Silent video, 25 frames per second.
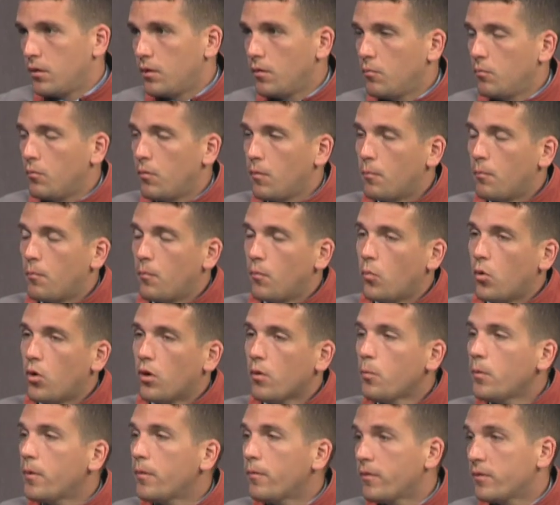The
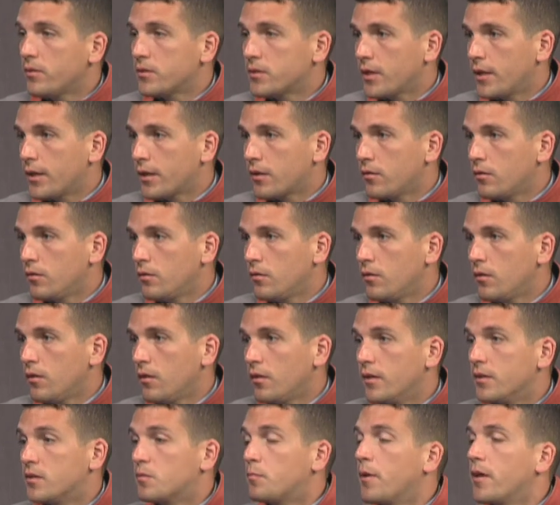more we recycle,
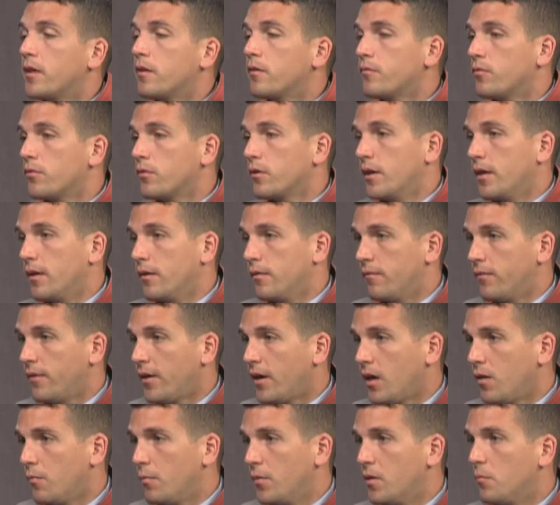it's better for our
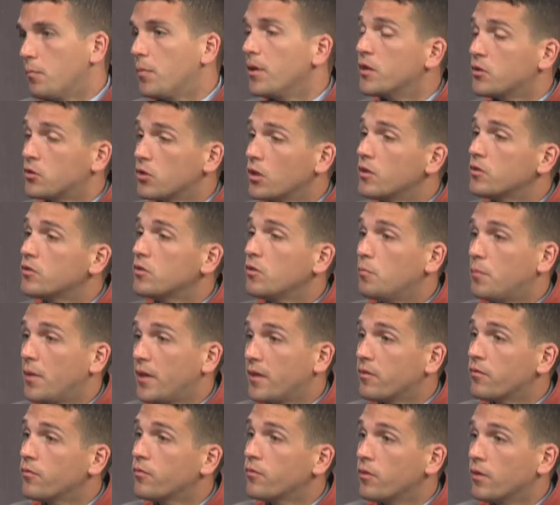environment, but it's also
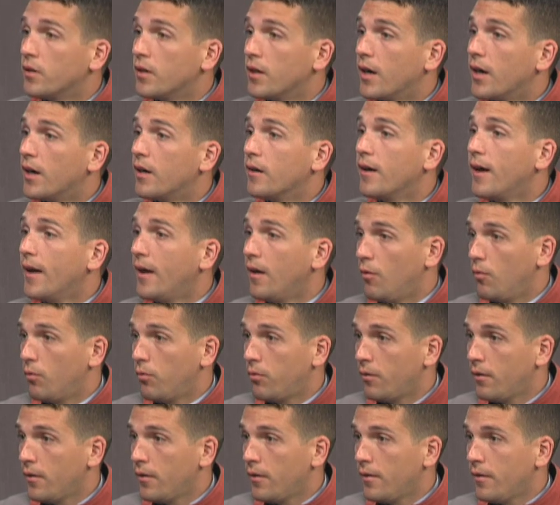better for our
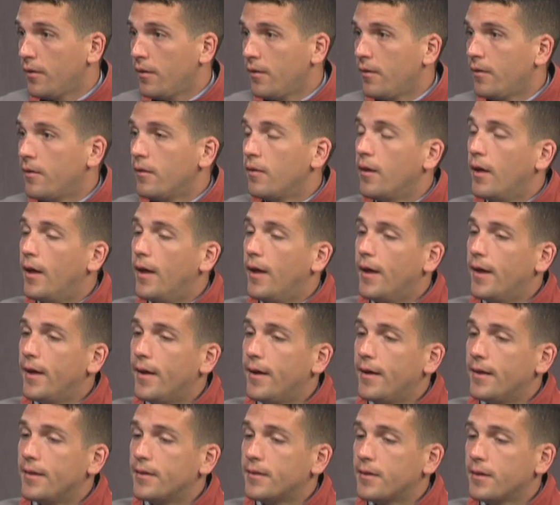health.
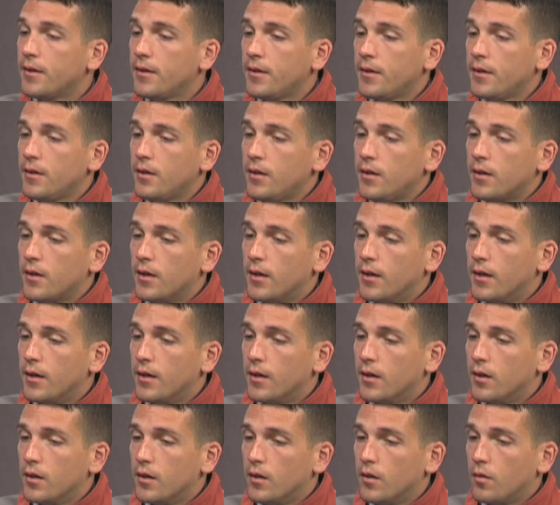And
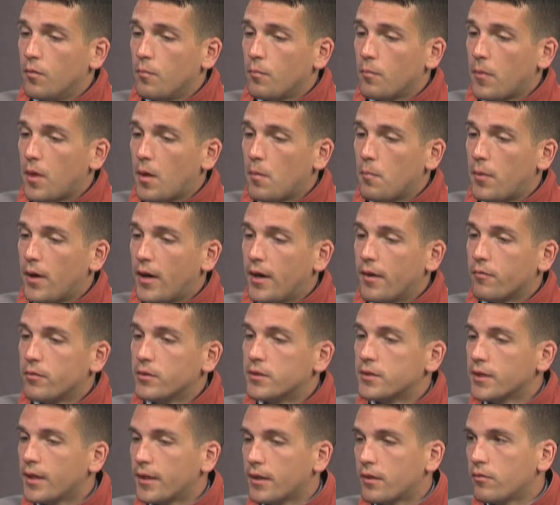um, by
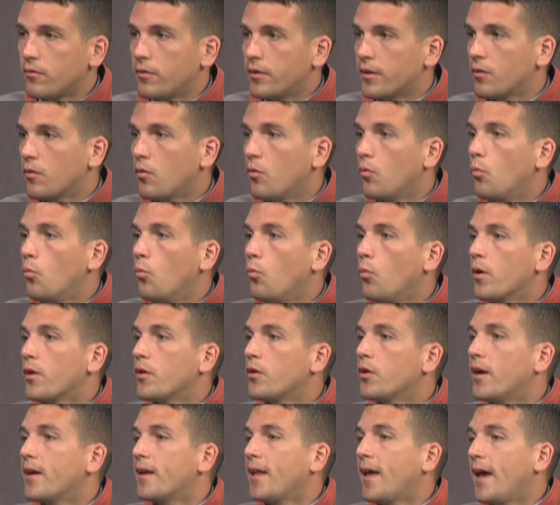recycling, we're
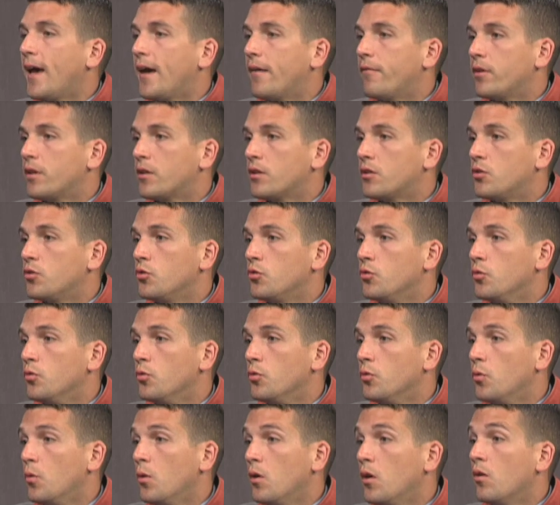not having
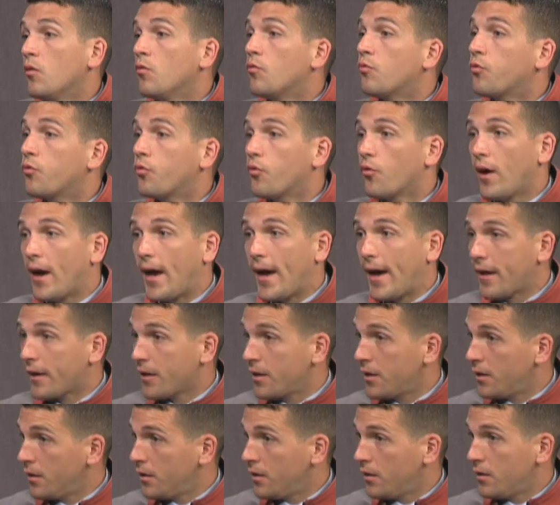to
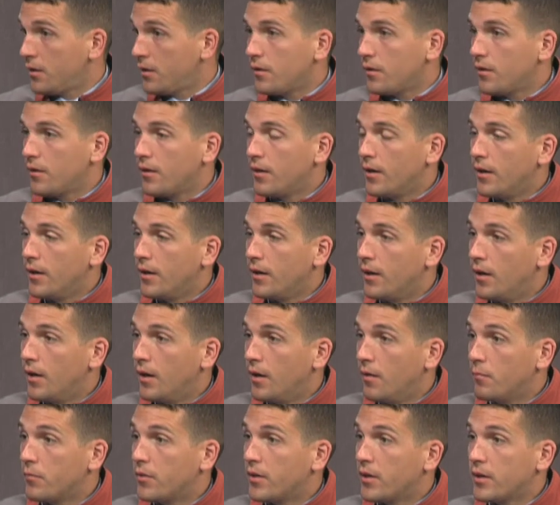frack
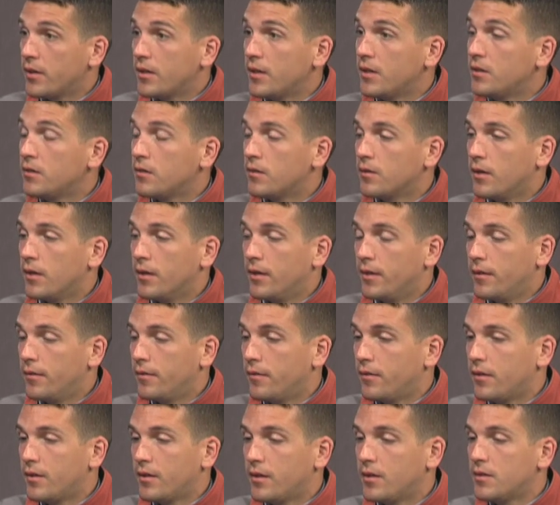um, the e uh,
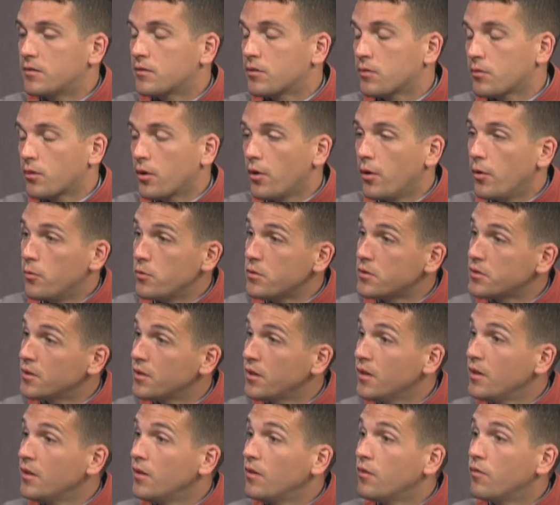the eastern coast
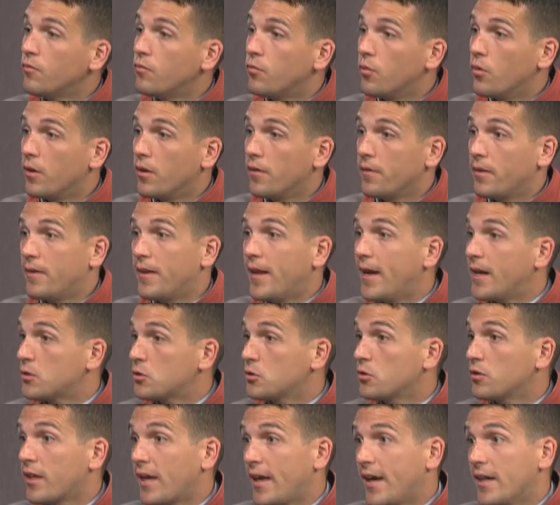for the
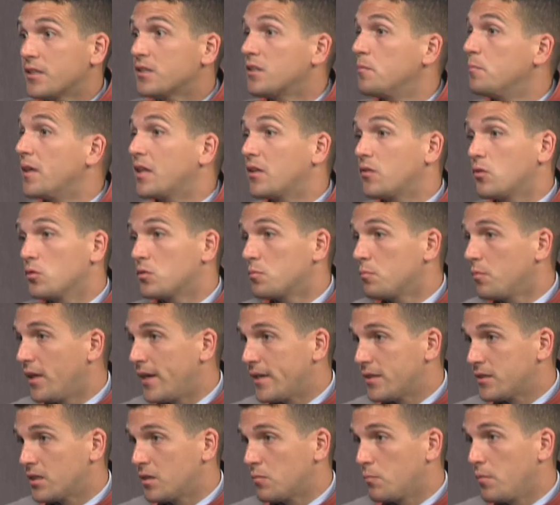natural gas to make those
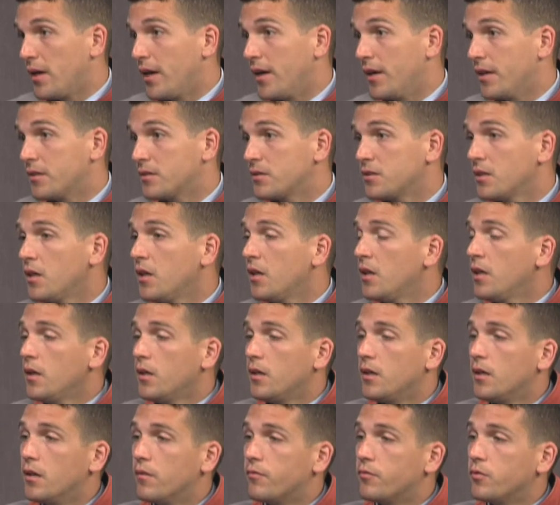plastic bags.
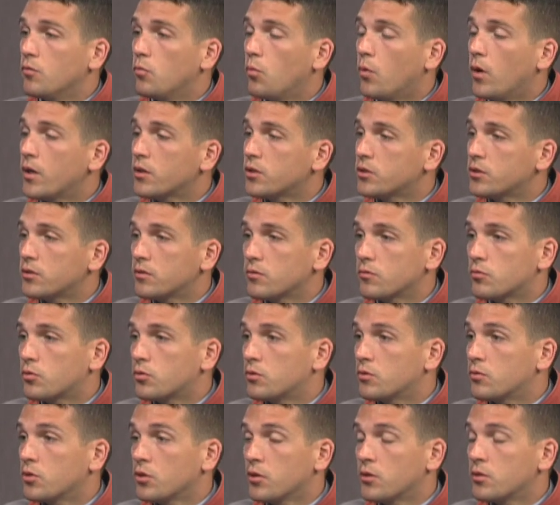If you watch
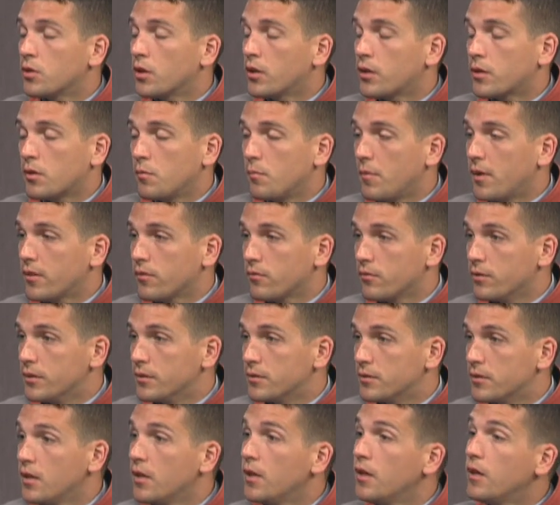certain
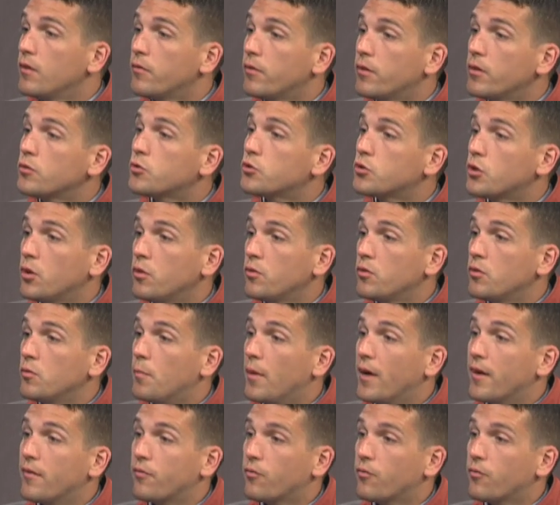documentaries, they'll show you by